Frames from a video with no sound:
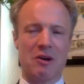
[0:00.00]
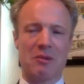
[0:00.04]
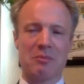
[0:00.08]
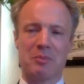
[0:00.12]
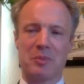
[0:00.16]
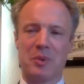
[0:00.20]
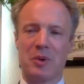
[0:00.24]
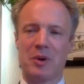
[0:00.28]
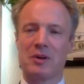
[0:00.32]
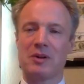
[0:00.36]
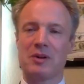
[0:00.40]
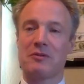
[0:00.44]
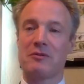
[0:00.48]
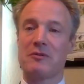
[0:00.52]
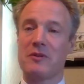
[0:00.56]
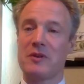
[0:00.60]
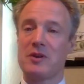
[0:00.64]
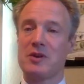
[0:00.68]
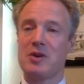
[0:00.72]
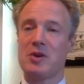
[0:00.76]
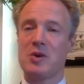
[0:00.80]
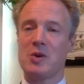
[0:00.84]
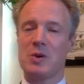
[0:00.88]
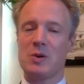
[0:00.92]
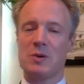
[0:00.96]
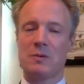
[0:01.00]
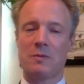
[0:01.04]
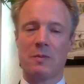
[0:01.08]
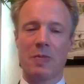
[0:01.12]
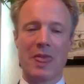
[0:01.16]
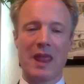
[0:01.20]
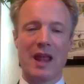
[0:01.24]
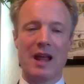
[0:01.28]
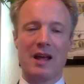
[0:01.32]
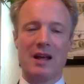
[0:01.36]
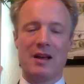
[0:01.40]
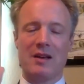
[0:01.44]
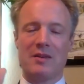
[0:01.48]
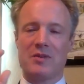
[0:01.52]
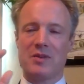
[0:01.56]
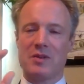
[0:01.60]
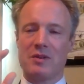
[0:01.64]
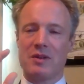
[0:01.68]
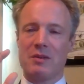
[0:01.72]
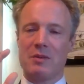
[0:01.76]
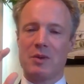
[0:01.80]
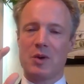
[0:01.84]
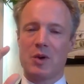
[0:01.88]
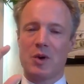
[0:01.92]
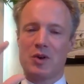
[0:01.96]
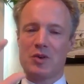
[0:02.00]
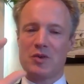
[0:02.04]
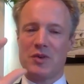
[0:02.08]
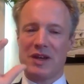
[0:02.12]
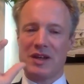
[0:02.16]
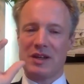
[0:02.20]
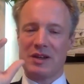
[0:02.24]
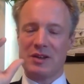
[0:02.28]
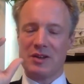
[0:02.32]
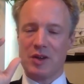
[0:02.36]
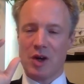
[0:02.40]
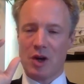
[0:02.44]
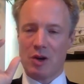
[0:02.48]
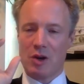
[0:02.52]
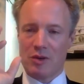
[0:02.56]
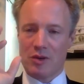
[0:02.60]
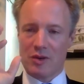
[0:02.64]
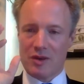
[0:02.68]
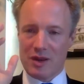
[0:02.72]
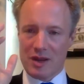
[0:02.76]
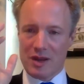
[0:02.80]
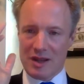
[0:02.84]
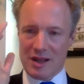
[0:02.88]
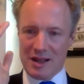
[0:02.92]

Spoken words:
important for you. Of course, when you don't